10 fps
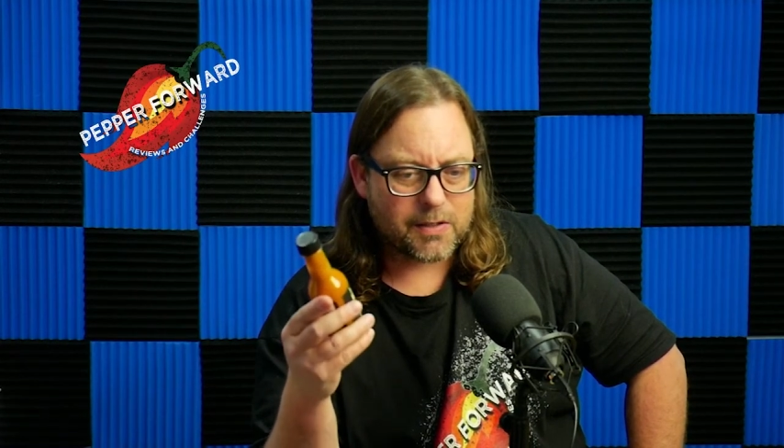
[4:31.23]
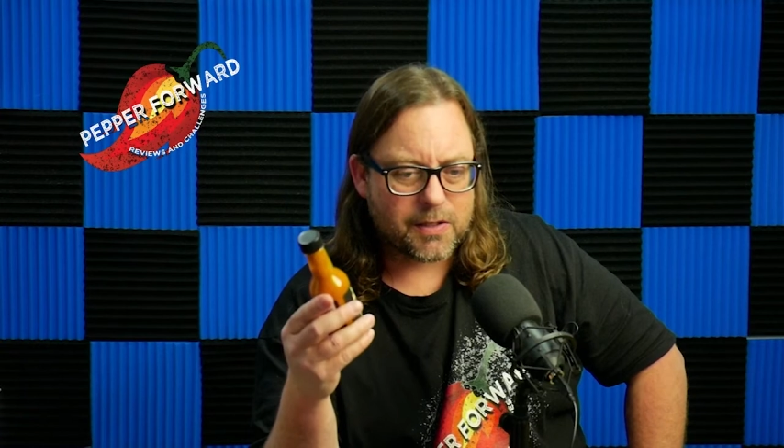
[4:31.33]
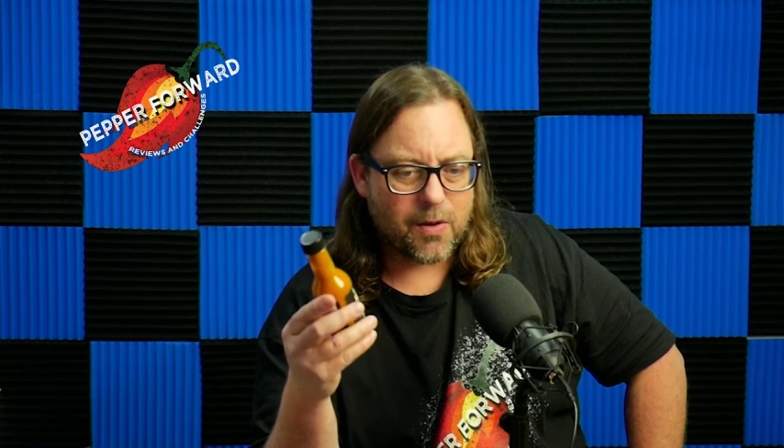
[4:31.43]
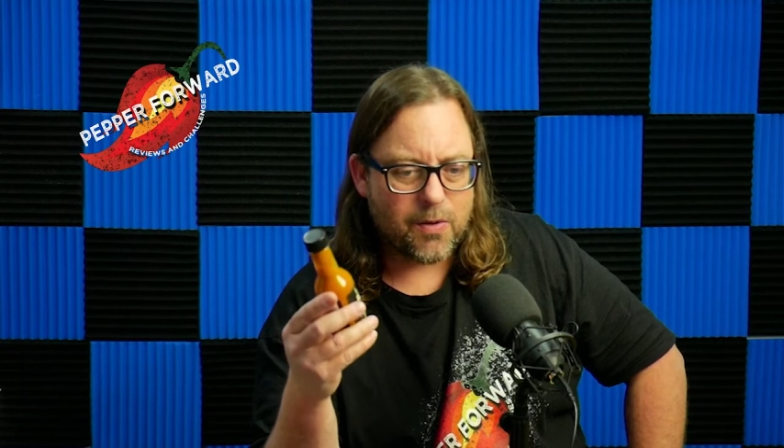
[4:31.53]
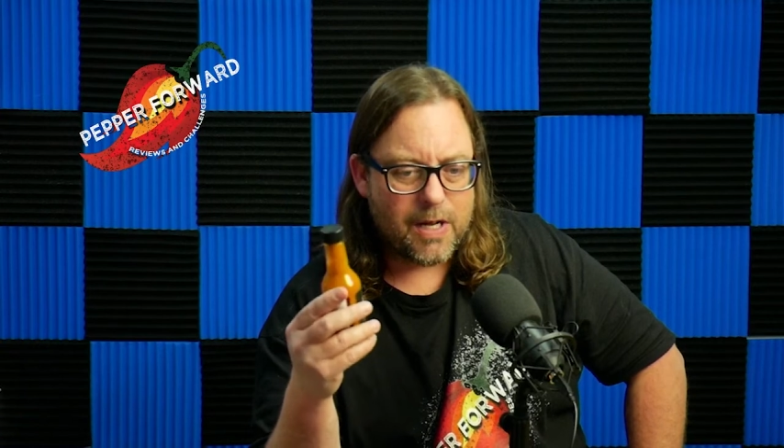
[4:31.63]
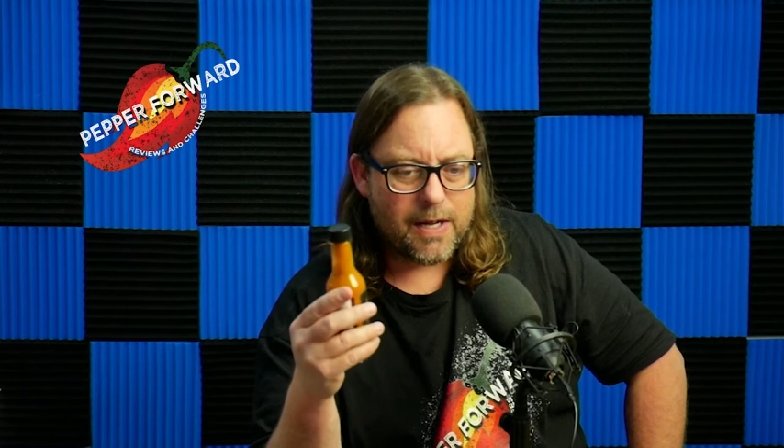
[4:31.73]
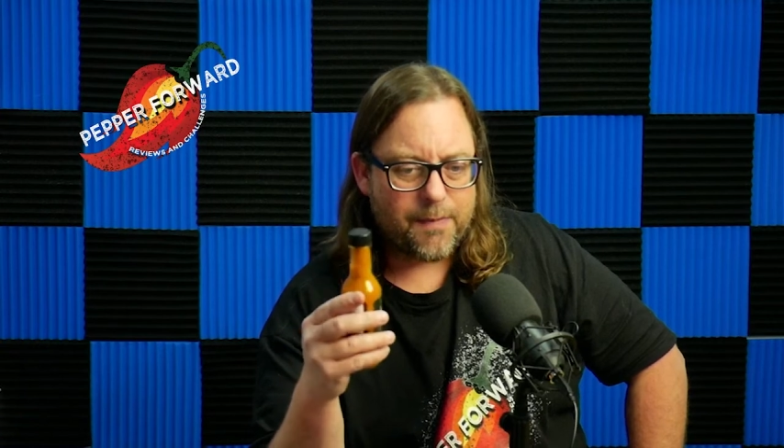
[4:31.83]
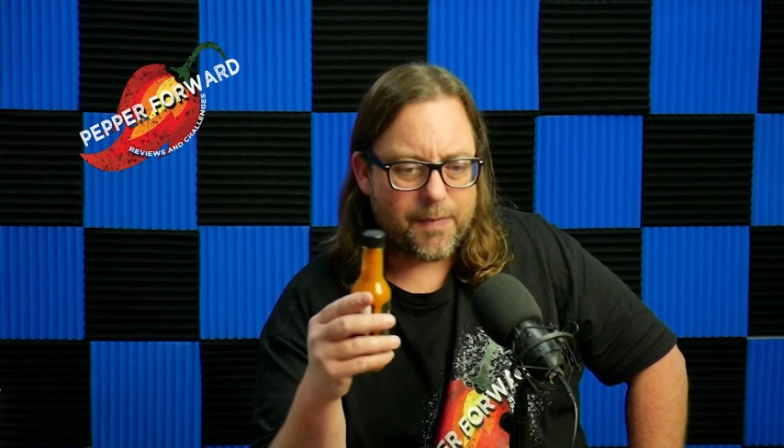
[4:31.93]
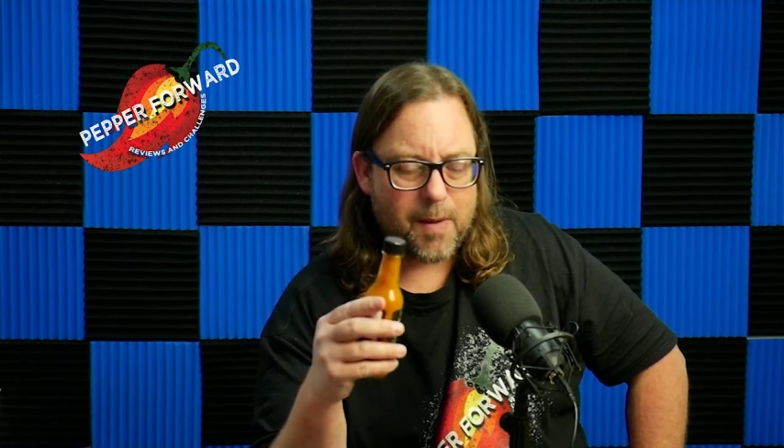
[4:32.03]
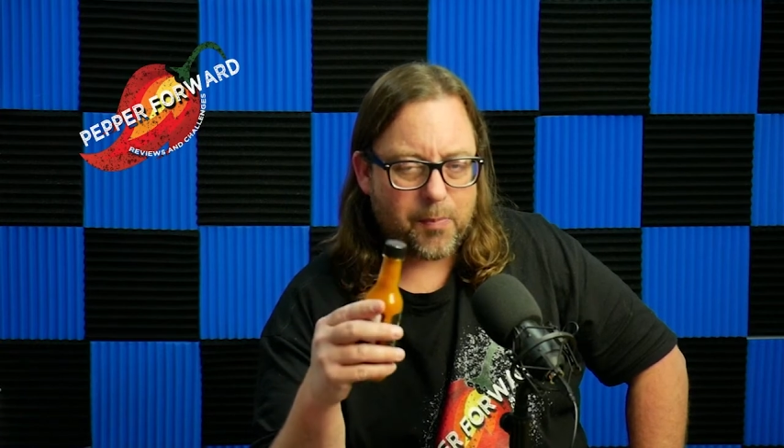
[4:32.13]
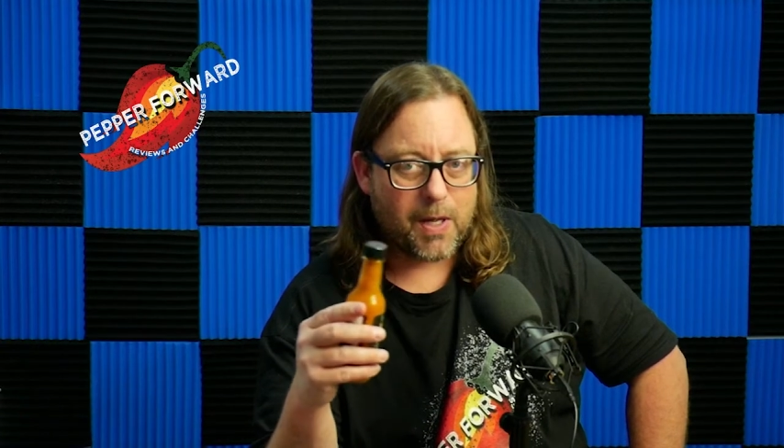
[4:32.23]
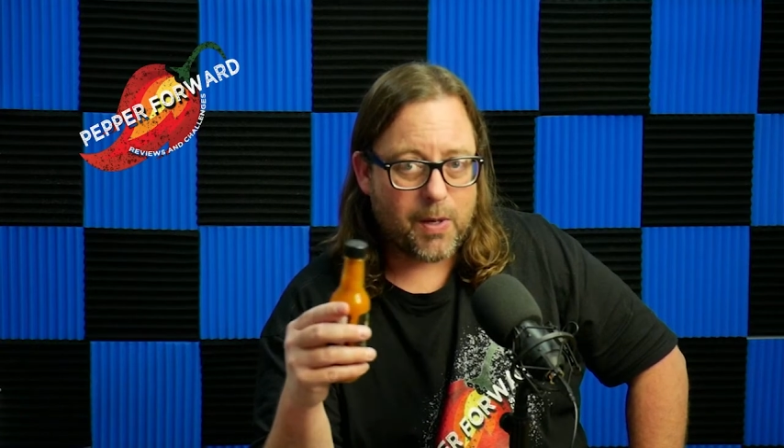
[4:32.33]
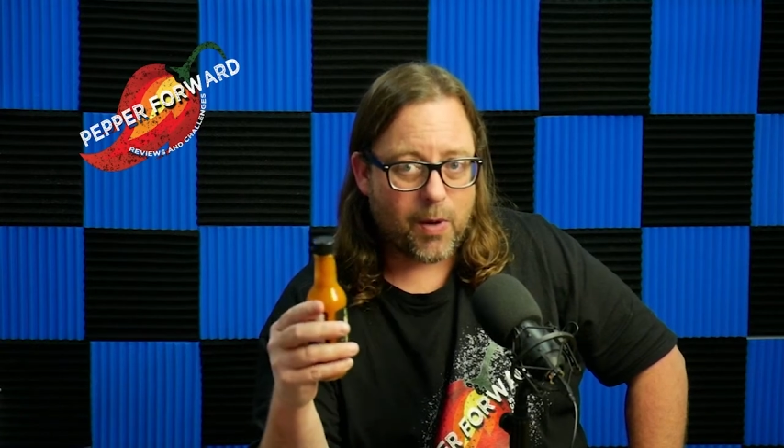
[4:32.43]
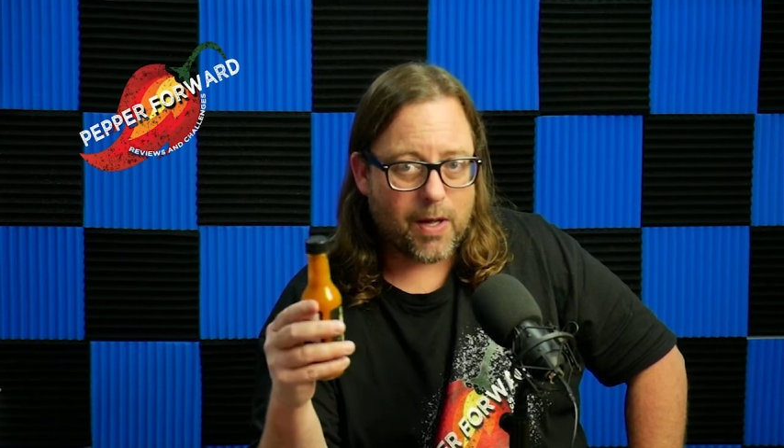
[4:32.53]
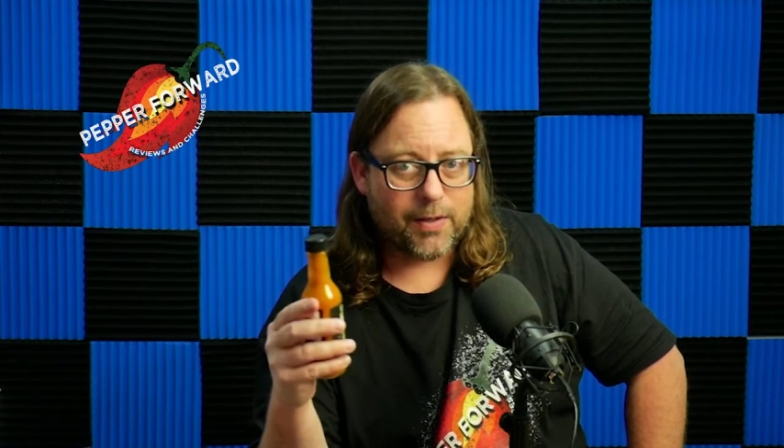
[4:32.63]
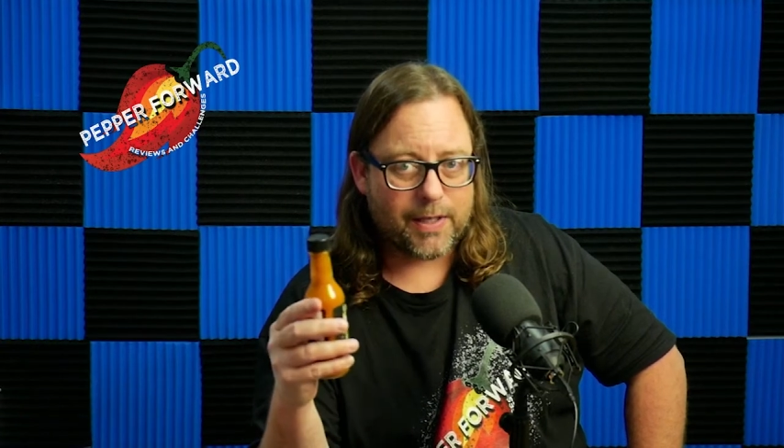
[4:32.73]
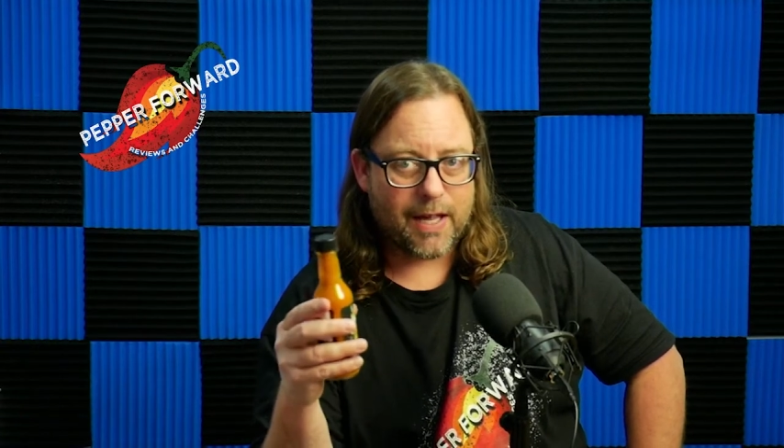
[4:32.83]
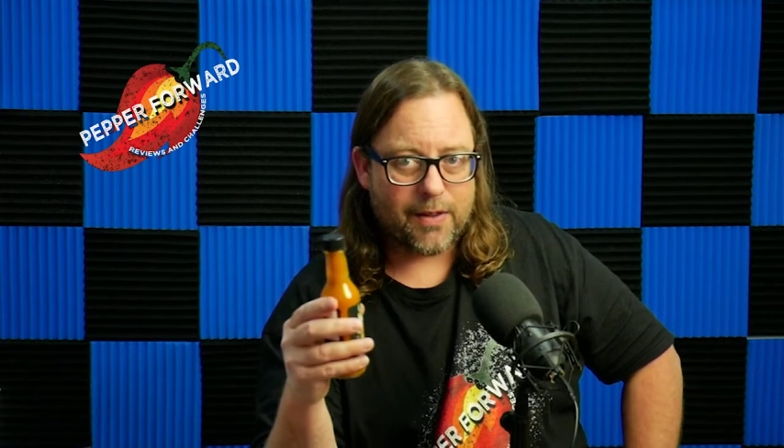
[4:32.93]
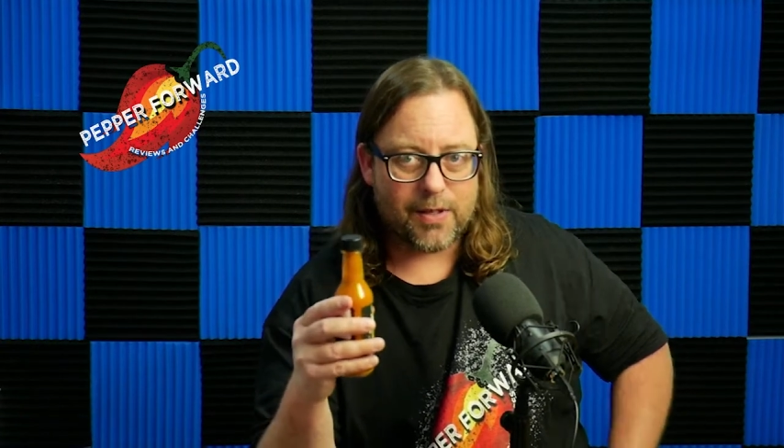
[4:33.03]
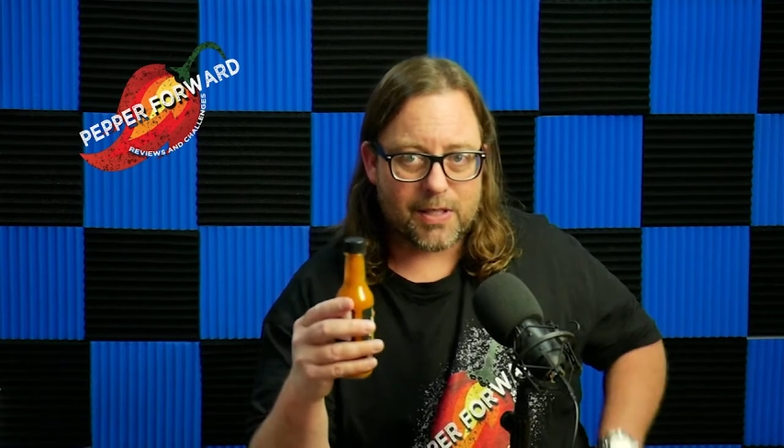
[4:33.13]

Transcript: So they play well together.